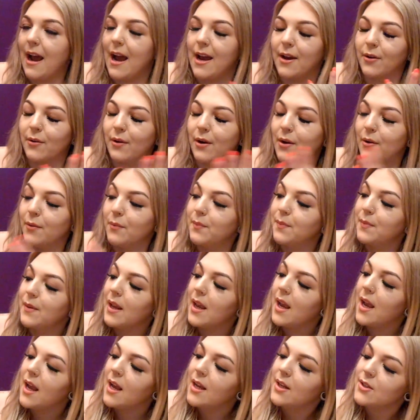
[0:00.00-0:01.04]
I don't know.
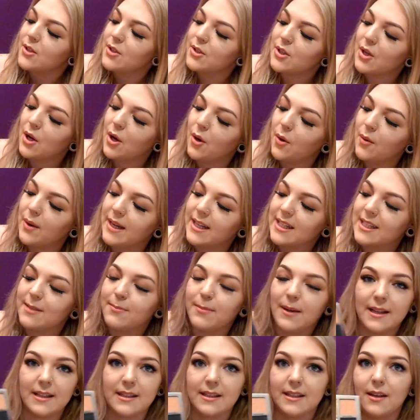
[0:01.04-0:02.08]
So
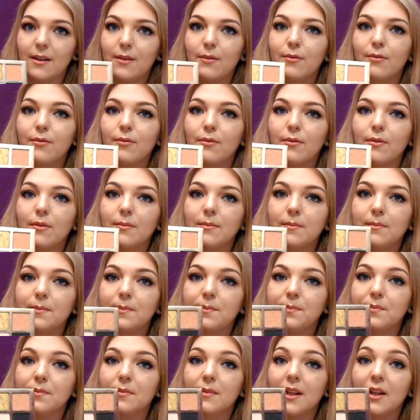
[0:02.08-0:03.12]
Expensive
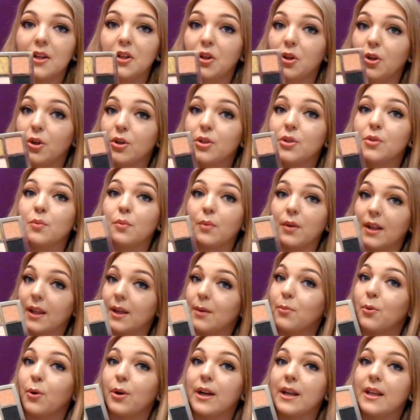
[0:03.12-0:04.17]
looks really
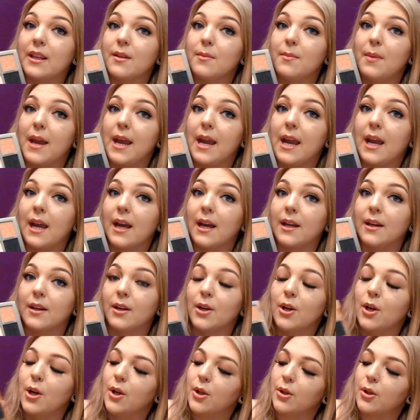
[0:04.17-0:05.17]
pretty in the pan.